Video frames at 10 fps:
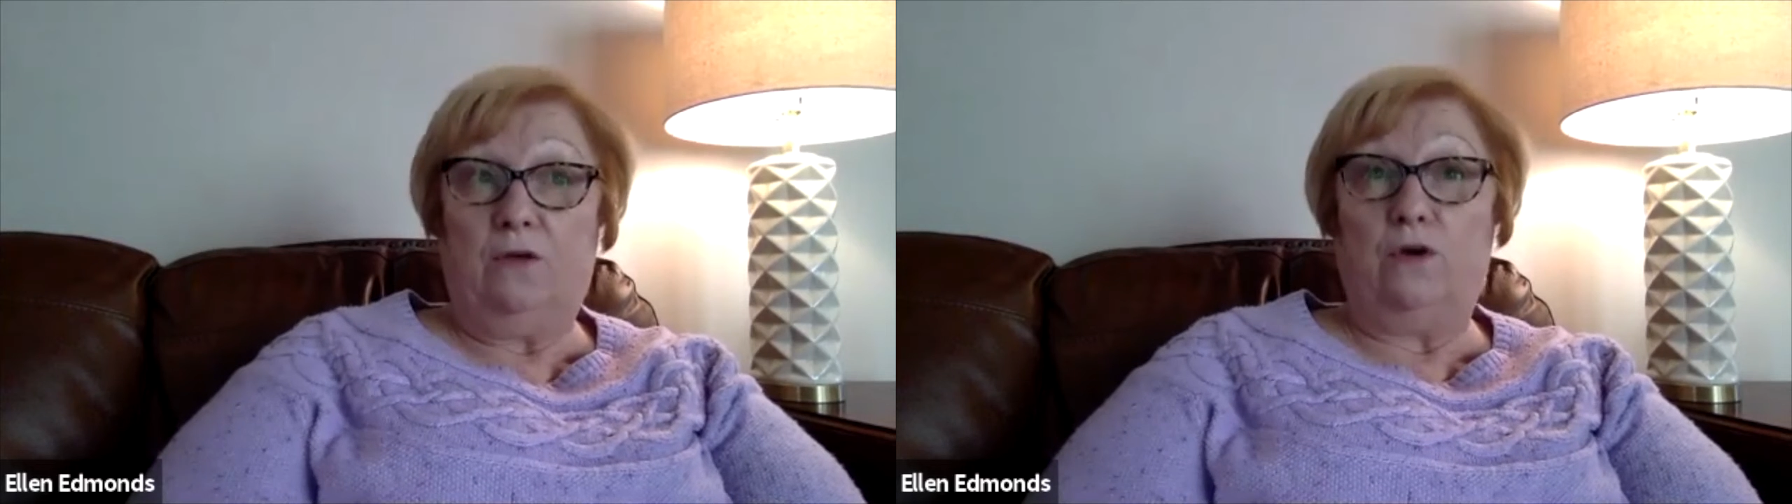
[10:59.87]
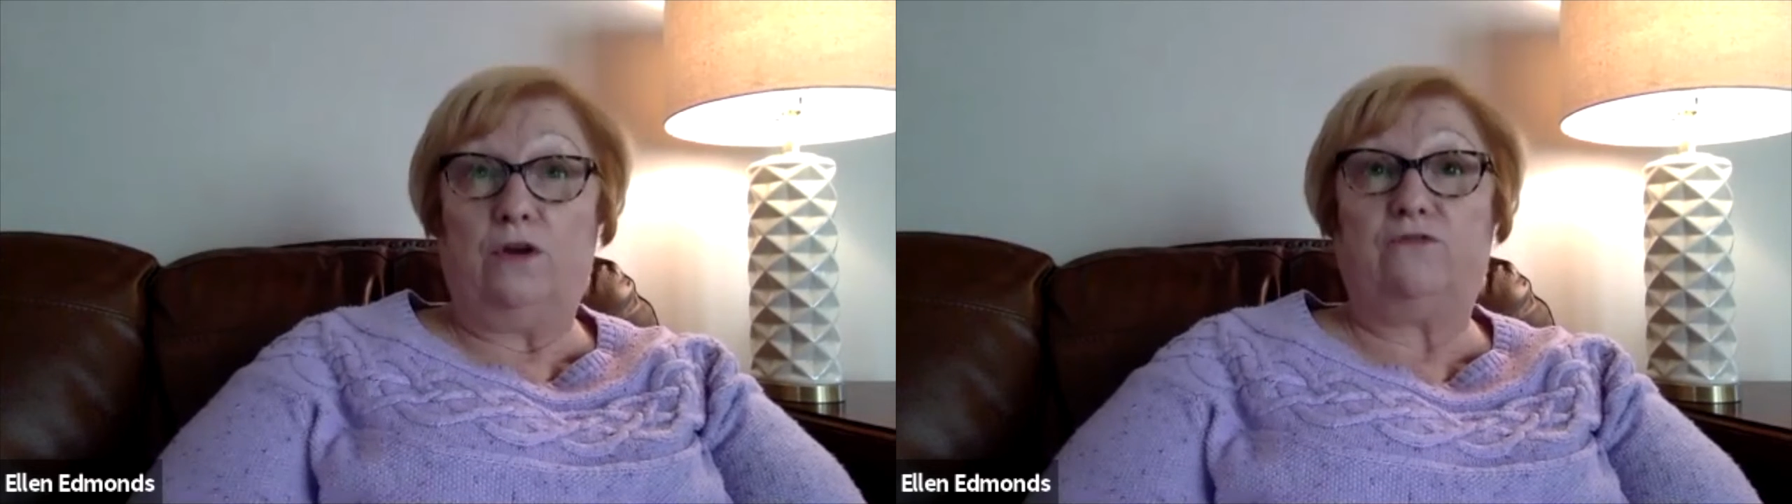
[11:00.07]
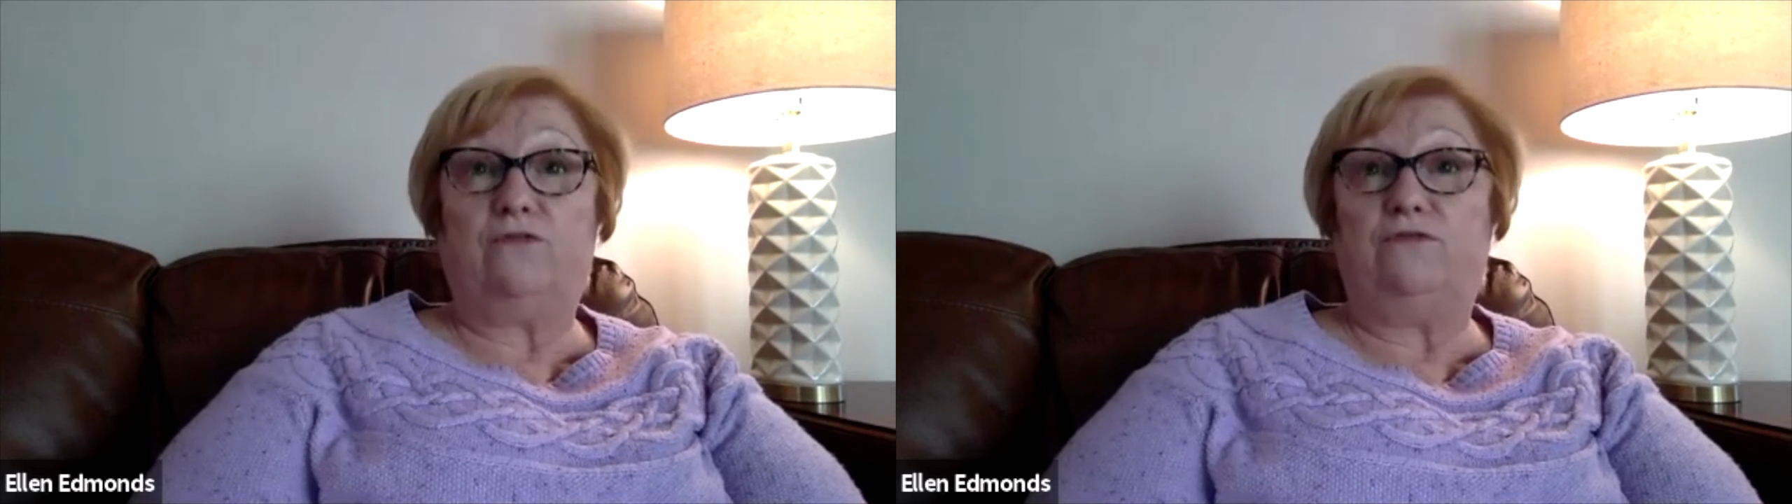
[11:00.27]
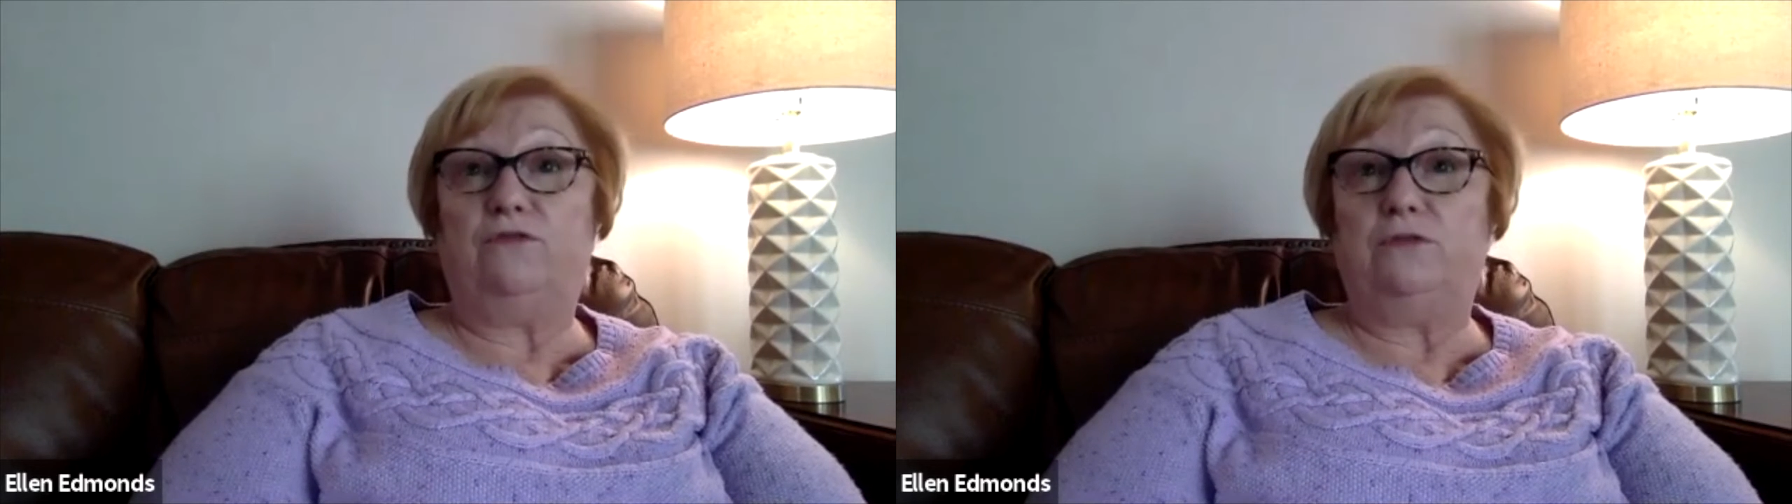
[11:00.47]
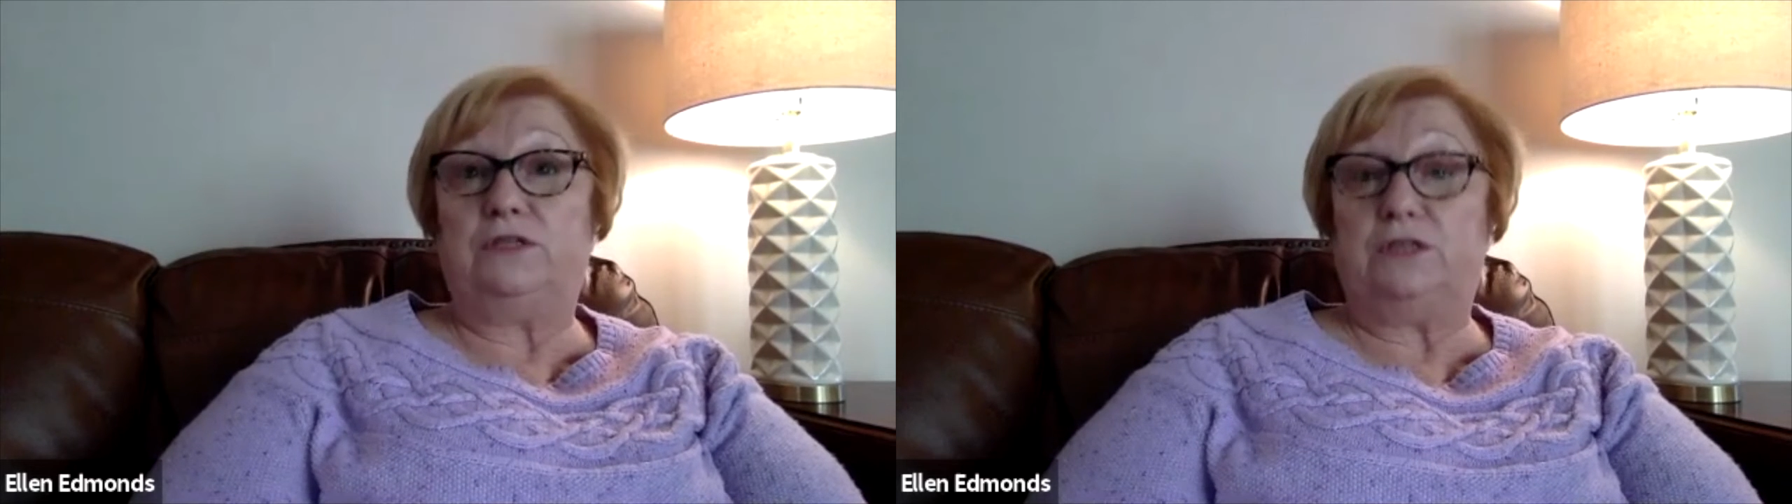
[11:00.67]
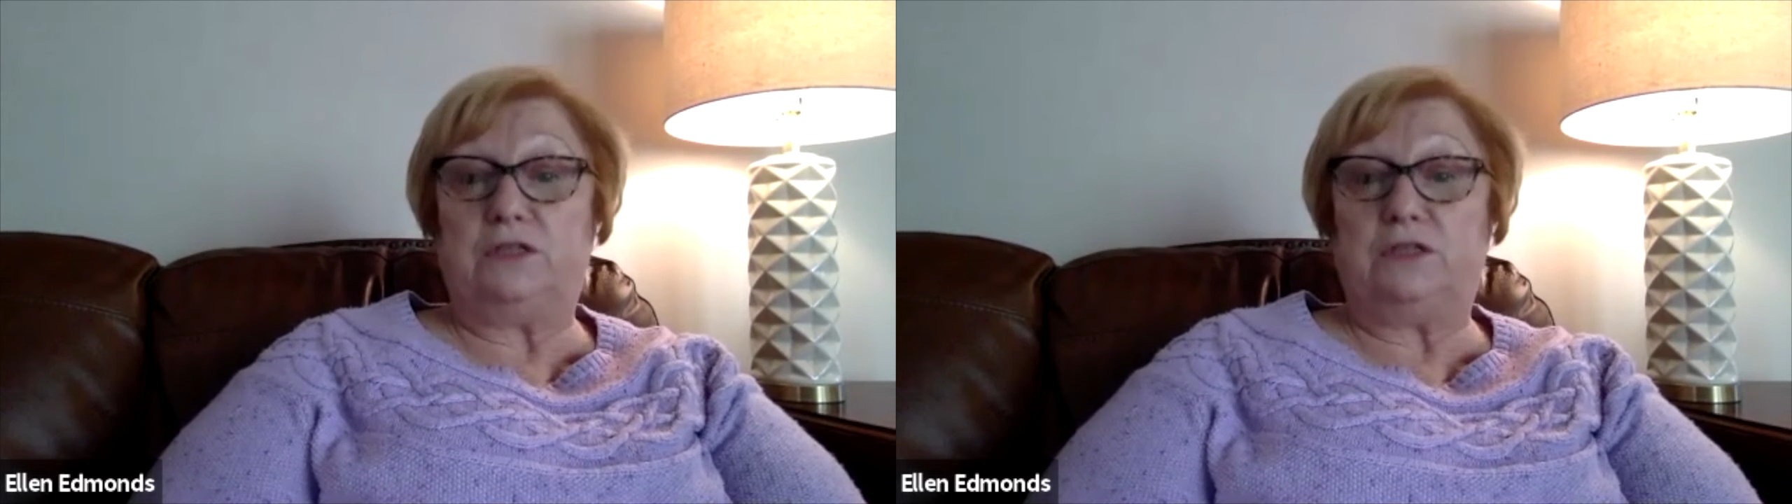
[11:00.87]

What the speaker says: wonderful fluency